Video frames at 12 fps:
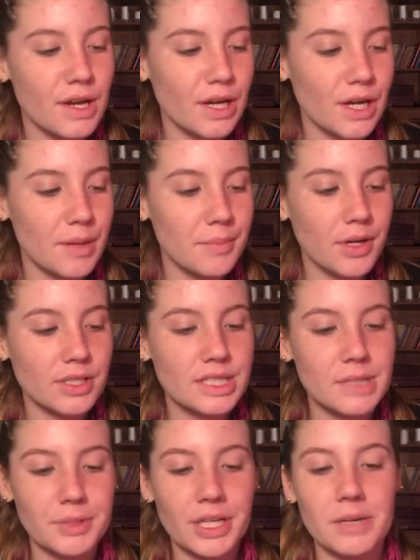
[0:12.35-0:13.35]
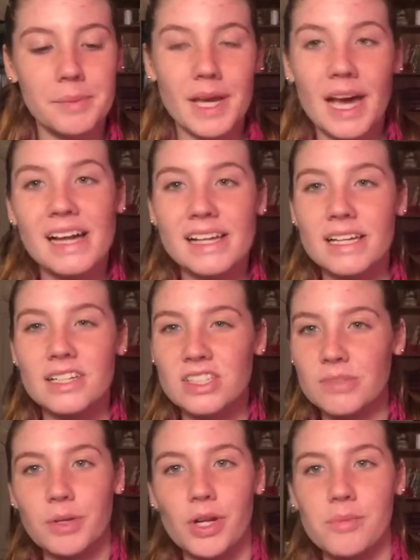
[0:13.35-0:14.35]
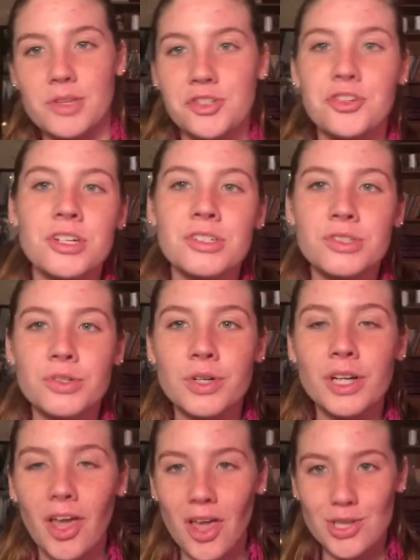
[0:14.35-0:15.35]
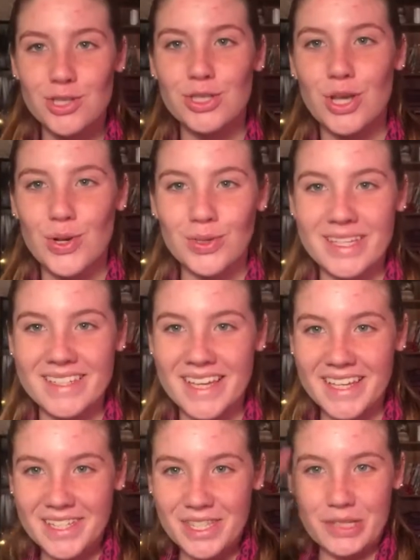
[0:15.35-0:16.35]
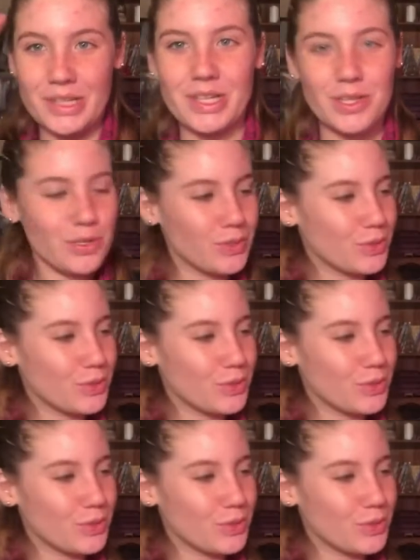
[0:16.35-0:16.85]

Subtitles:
Some are going to be high-end and some are going to be drugstore. So let's get into it.